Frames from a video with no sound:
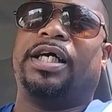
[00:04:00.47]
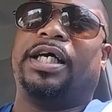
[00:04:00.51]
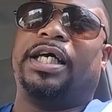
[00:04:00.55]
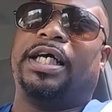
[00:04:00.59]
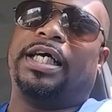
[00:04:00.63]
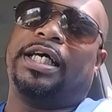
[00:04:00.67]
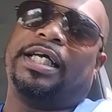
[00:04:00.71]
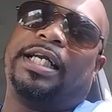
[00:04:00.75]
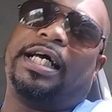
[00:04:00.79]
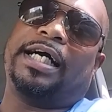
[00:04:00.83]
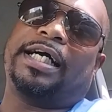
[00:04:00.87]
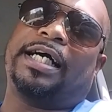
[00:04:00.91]

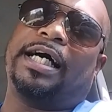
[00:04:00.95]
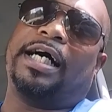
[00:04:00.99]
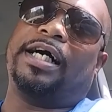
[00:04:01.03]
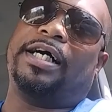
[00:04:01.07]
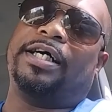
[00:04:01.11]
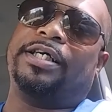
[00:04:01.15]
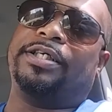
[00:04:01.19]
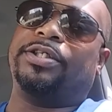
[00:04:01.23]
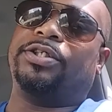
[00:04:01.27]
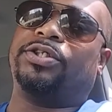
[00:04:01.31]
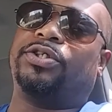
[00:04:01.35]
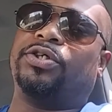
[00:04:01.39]
and I got
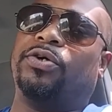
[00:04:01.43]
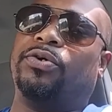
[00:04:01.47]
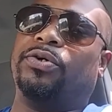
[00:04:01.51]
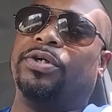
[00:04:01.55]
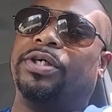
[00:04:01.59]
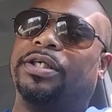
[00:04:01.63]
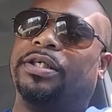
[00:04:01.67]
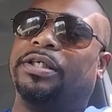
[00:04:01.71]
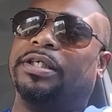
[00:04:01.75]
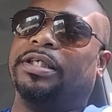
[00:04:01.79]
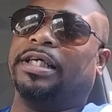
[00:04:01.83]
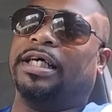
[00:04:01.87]
her to do
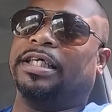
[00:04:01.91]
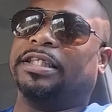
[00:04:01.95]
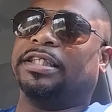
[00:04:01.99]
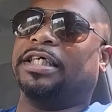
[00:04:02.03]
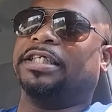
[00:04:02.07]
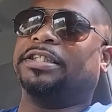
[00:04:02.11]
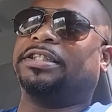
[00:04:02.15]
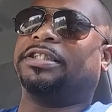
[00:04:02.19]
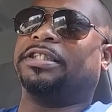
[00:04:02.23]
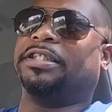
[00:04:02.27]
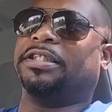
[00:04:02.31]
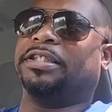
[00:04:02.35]
it, and I
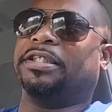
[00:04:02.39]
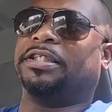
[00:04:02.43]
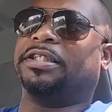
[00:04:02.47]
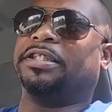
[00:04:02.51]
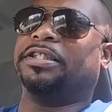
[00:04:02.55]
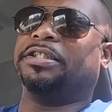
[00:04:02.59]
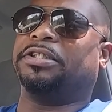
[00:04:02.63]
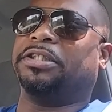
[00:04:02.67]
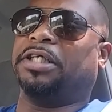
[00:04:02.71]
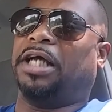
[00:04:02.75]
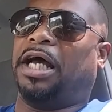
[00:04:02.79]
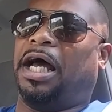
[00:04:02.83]
think she did a
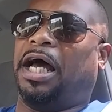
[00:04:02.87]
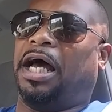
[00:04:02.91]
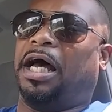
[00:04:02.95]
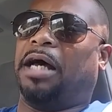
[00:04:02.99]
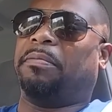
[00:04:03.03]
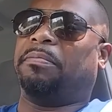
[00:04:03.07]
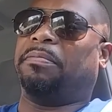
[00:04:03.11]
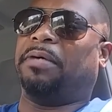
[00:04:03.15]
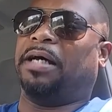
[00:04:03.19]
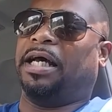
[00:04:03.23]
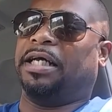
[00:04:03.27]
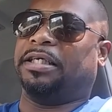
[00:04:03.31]
good
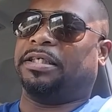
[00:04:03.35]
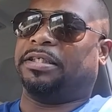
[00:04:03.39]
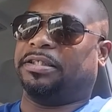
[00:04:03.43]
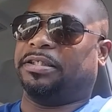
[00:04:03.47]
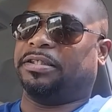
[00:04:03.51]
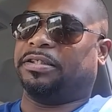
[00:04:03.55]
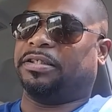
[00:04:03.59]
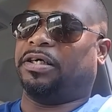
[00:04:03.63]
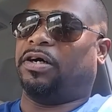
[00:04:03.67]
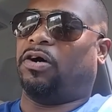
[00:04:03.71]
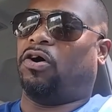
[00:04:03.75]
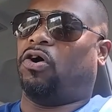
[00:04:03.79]
job. I had
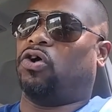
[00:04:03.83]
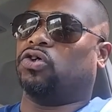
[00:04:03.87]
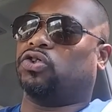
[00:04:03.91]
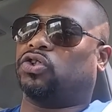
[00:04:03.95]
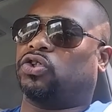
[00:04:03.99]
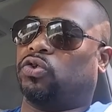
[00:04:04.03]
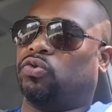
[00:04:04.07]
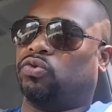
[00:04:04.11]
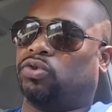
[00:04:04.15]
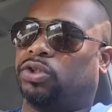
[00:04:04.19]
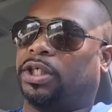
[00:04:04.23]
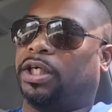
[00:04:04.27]
to
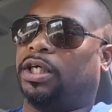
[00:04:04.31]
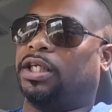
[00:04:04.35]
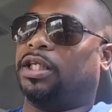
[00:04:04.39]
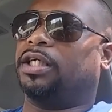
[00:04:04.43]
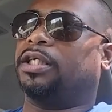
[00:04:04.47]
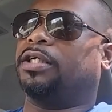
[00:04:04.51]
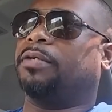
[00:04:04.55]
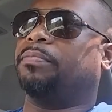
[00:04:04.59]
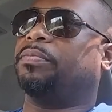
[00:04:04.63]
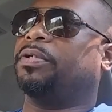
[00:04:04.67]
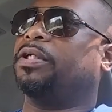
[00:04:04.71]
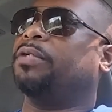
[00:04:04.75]
also tell her
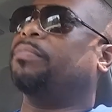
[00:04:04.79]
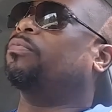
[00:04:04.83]
to be